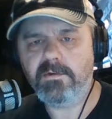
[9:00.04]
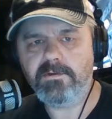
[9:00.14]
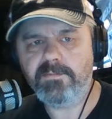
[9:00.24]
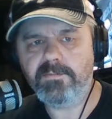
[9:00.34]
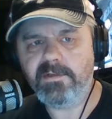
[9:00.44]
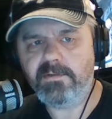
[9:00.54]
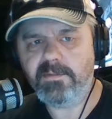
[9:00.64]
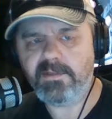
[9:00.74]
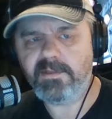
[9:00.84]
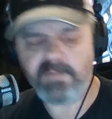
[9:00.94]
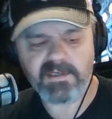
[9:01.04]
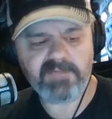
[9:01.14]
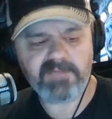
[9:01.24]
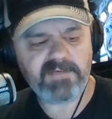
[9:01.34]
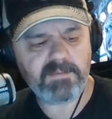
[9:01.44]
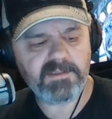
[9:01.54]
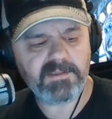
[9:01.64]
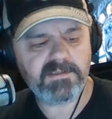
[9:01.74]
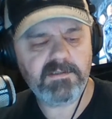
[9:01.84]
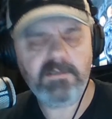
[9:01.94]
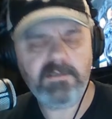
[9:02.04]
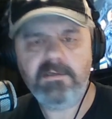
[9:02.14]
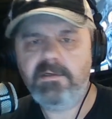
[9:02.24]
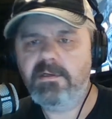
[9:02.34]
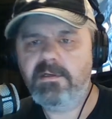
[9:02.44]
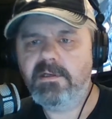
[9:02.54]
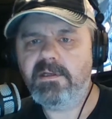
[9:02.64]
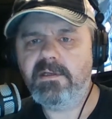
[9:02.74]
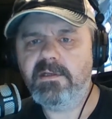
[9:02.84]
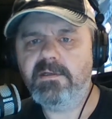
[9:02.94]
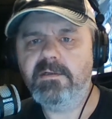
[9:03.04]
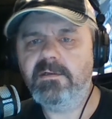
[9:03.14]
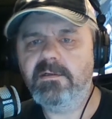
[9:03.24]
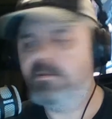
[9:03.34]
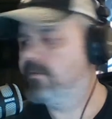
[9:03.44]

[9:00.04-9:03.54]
II POW-MIA families, and I